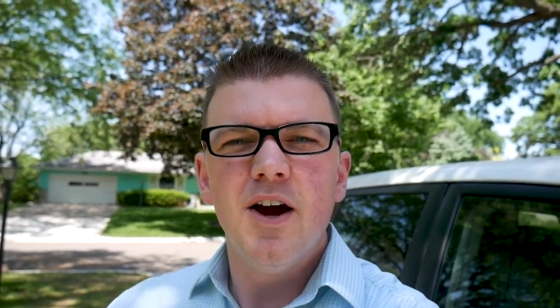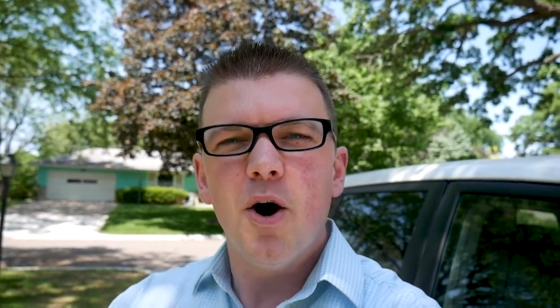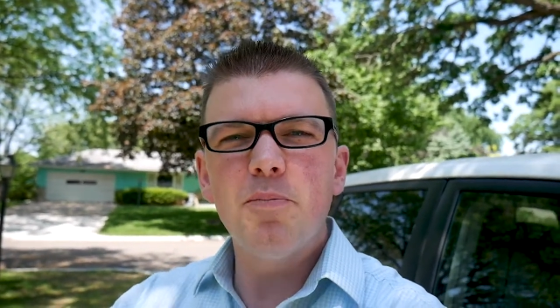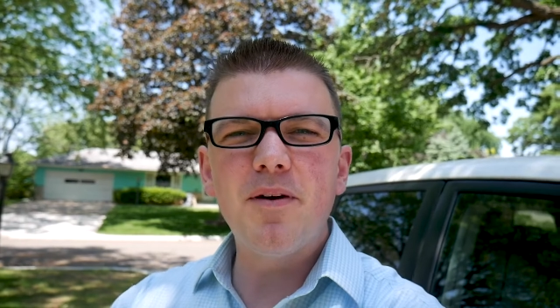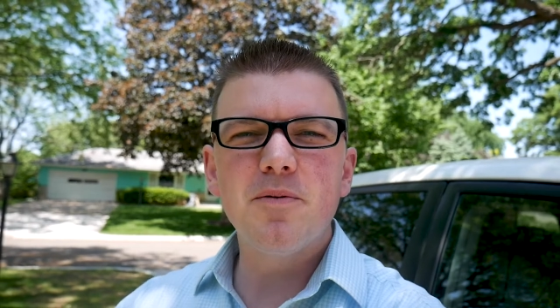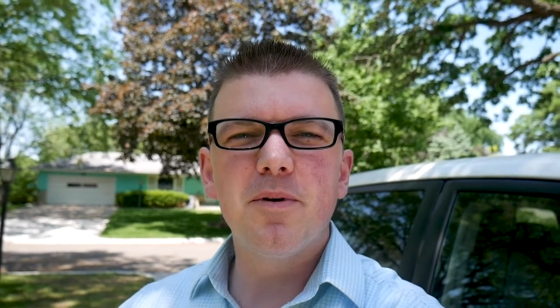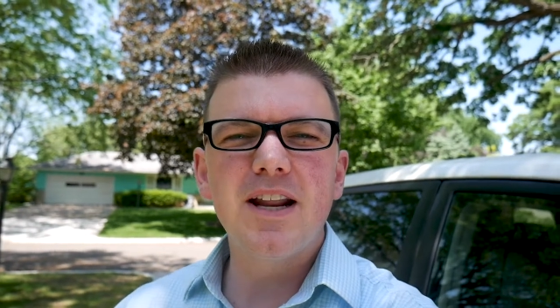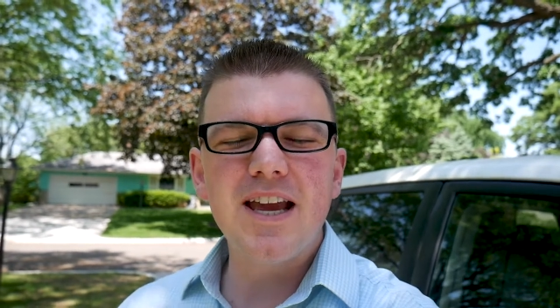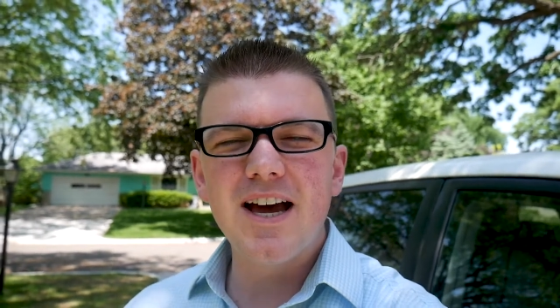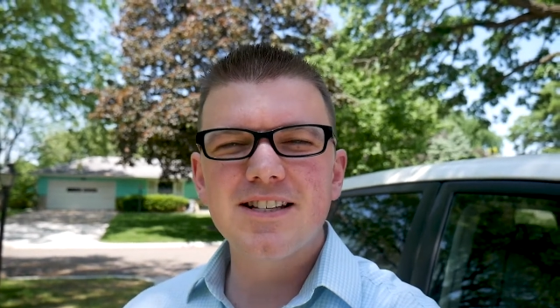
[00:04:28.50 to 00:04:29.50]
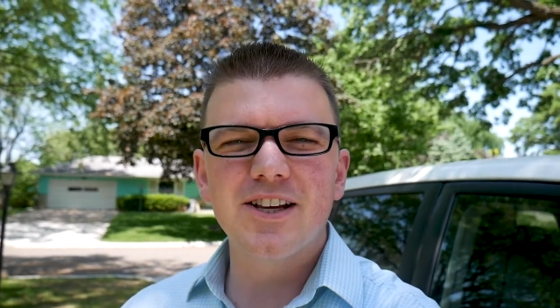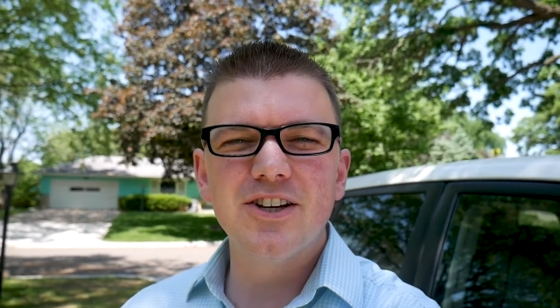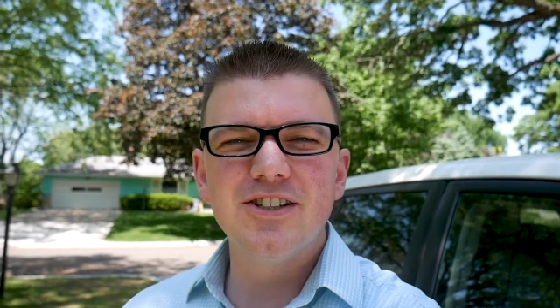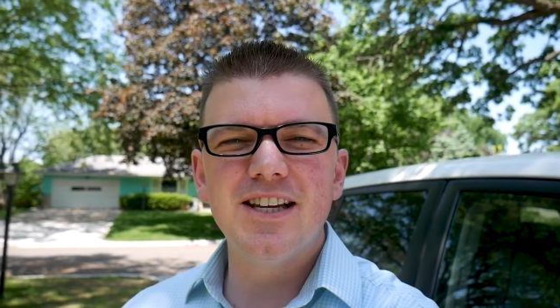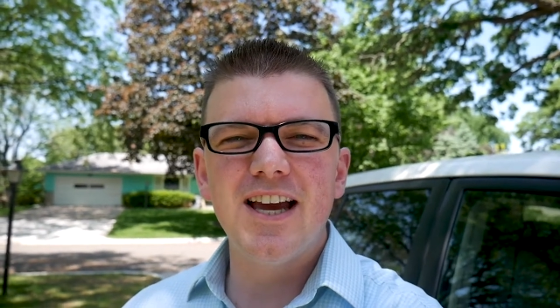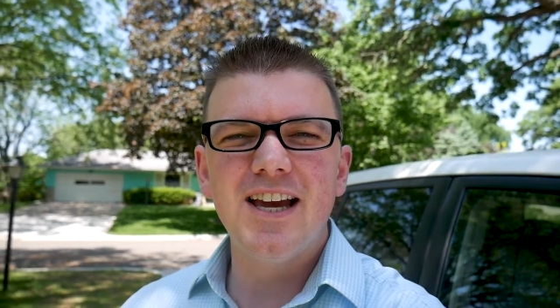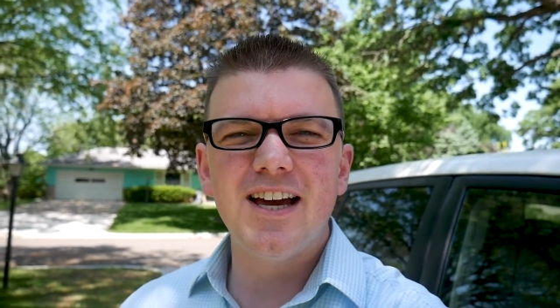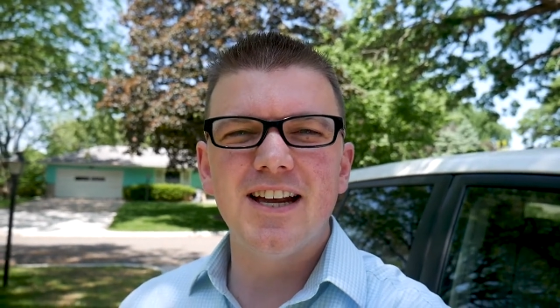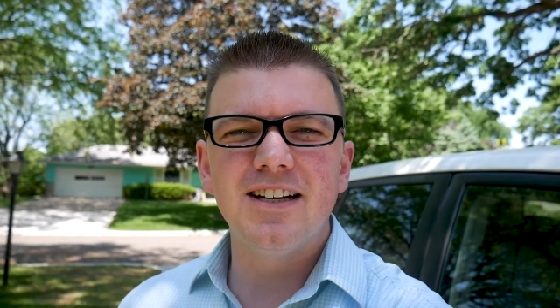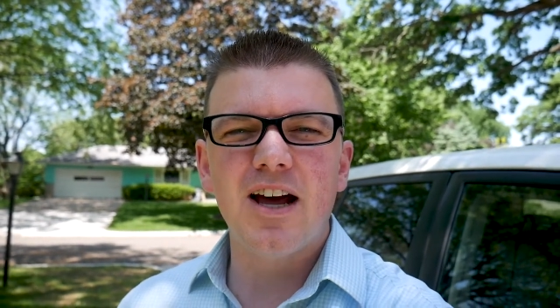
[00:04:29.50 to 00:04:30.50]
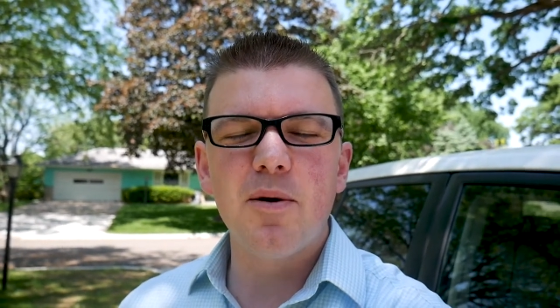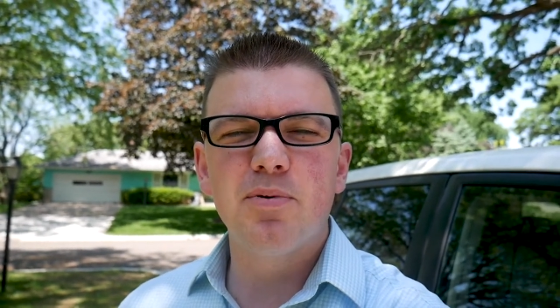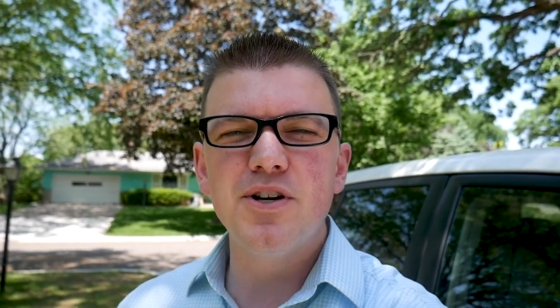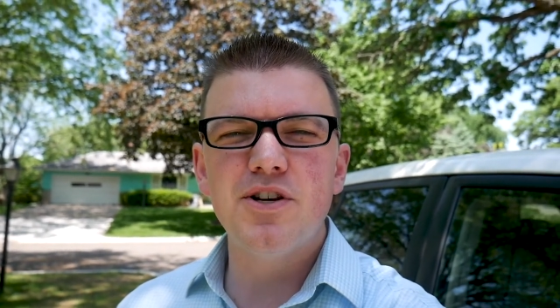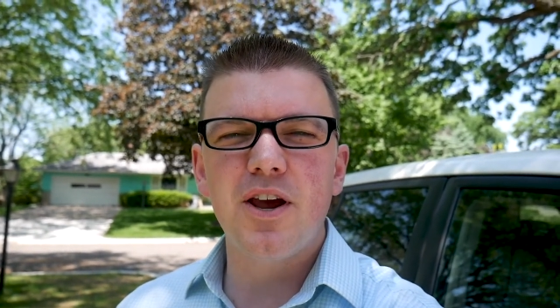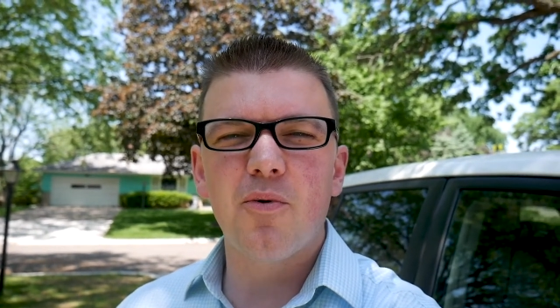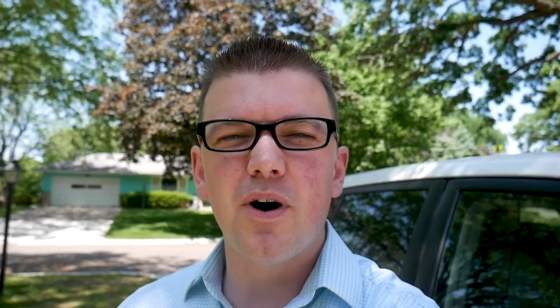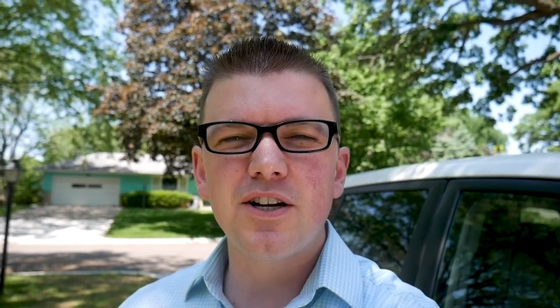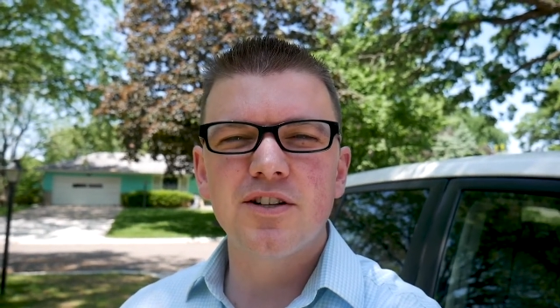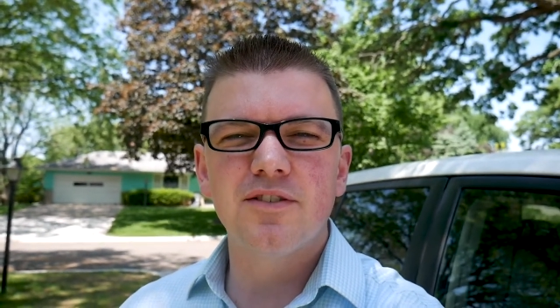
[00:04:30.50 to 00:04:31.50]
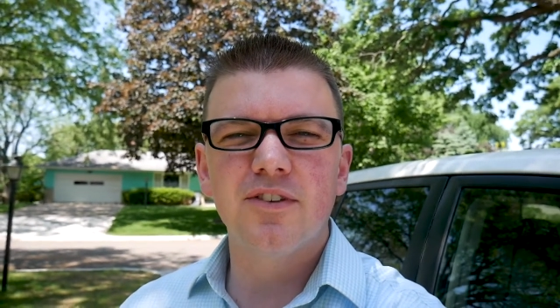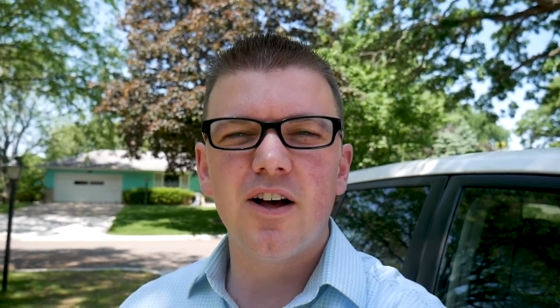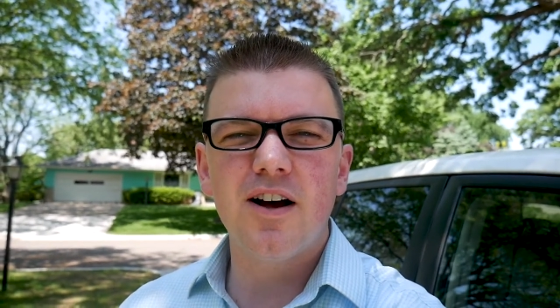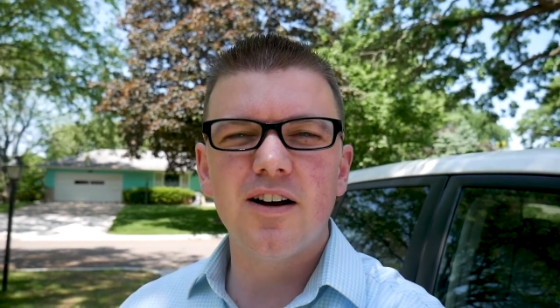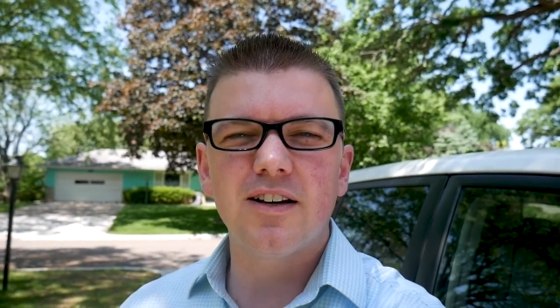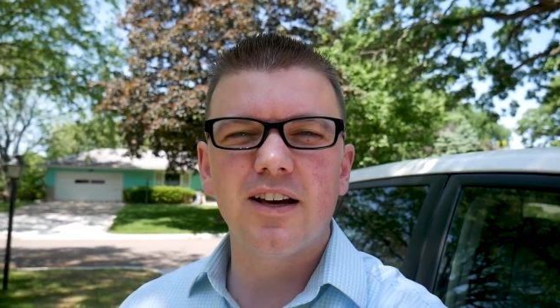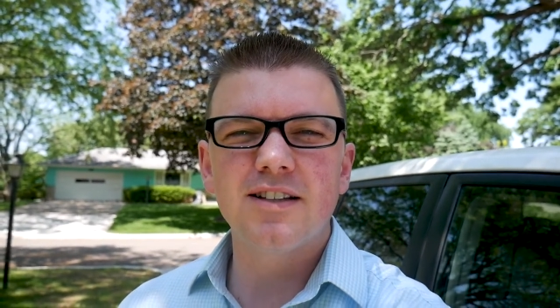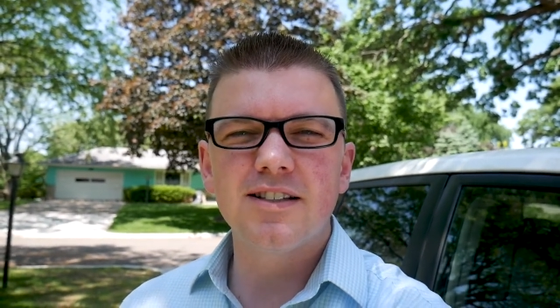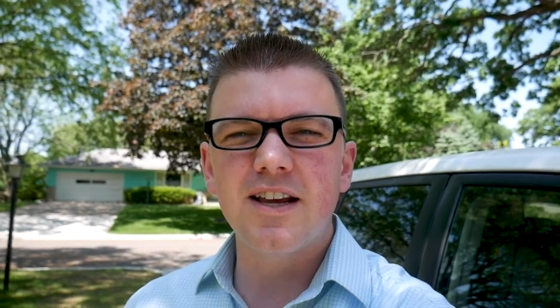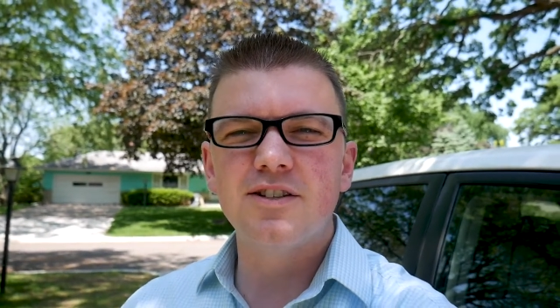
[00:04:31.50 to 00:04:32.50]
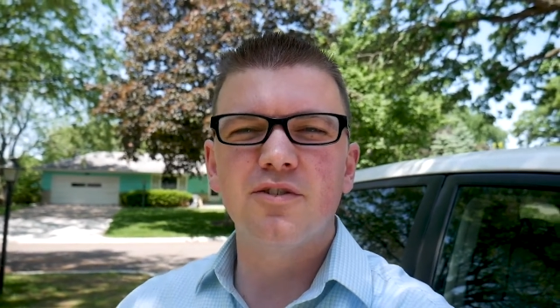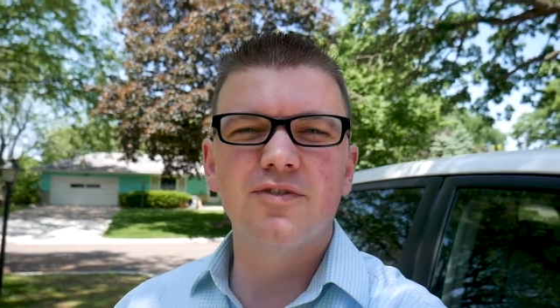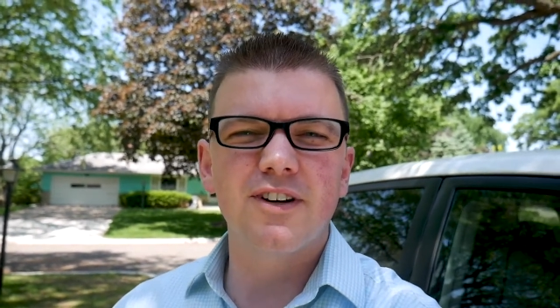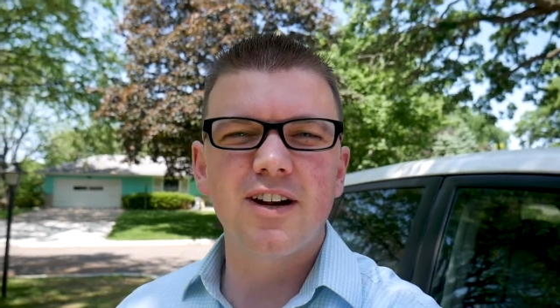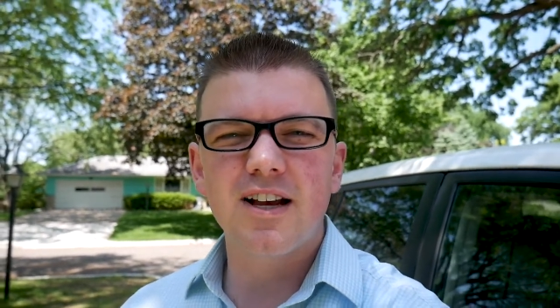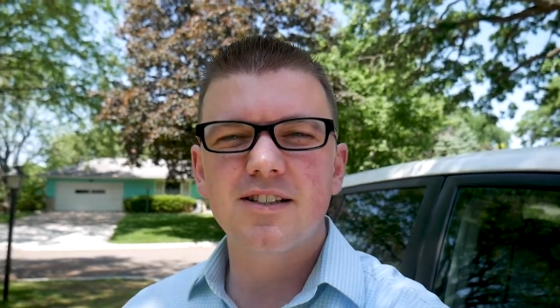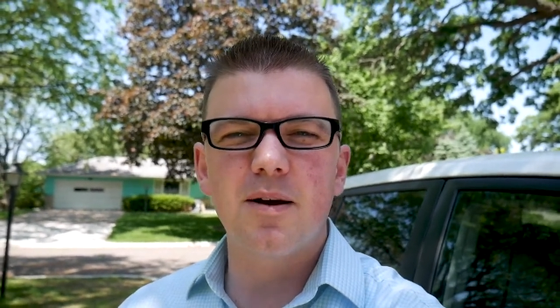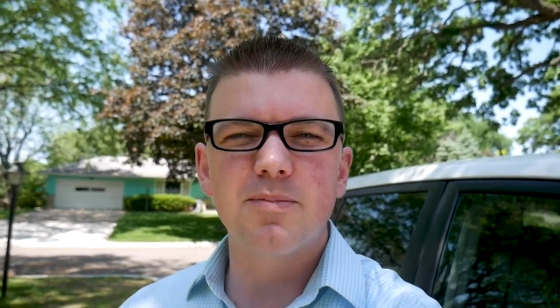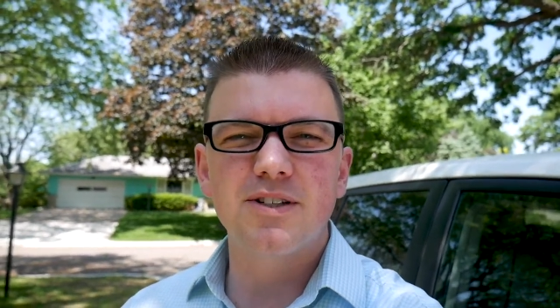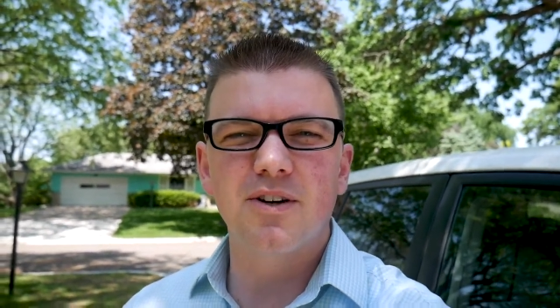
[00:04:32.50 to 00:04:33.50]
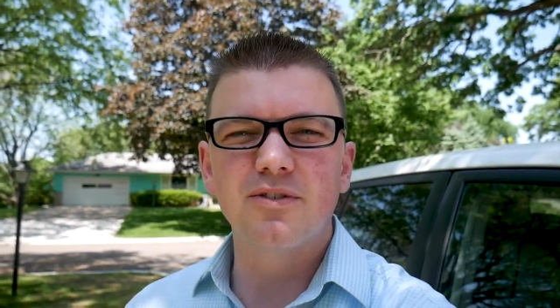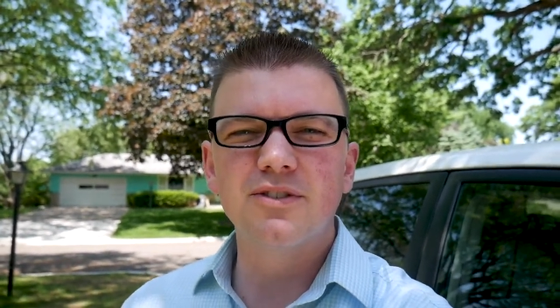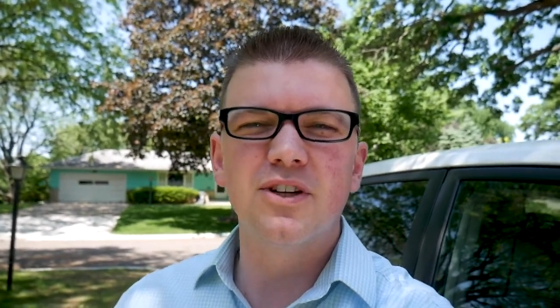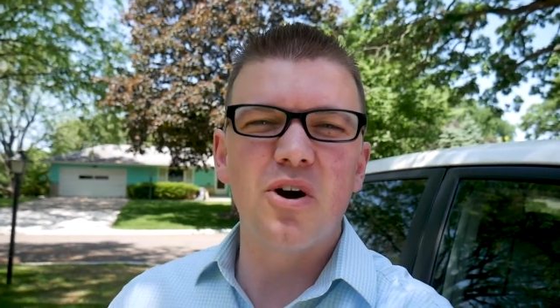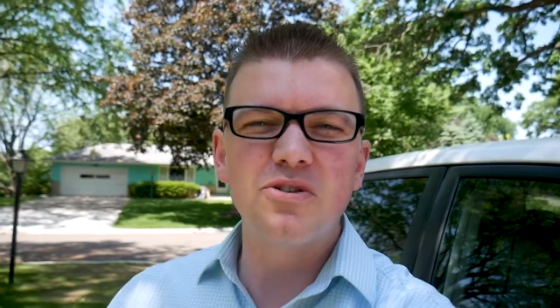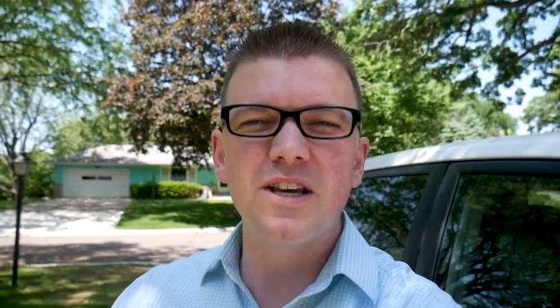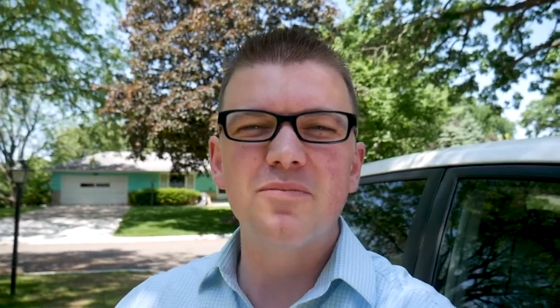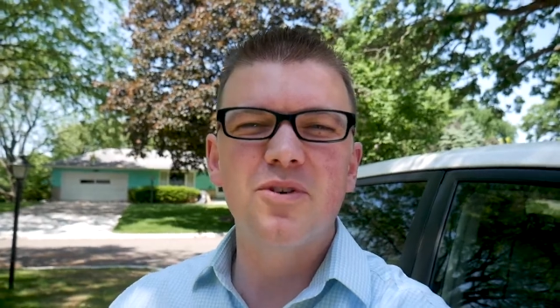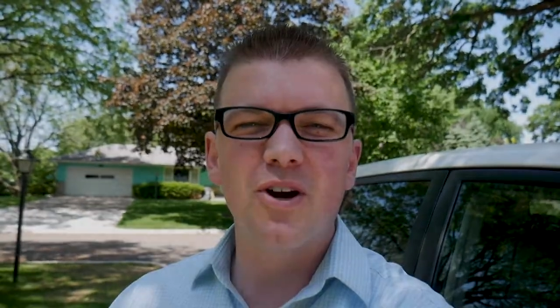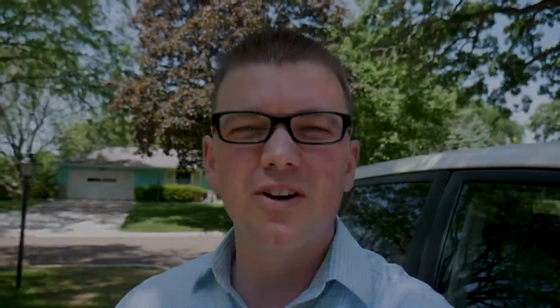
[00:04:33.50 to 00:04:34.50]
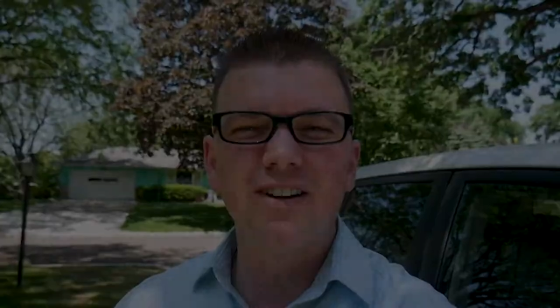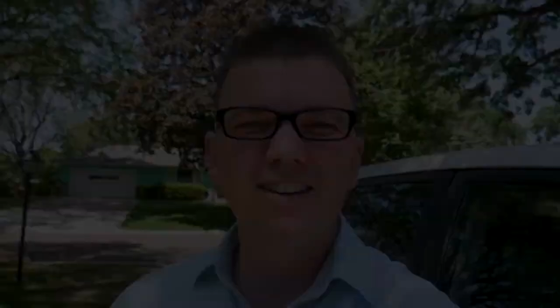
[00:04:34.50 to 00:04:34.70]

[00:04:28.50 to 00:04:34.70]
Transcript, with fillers: hope everybody has a good day, and I appreciate you watching the vlog, and stay tuned for the next episode. Go Team Kirk.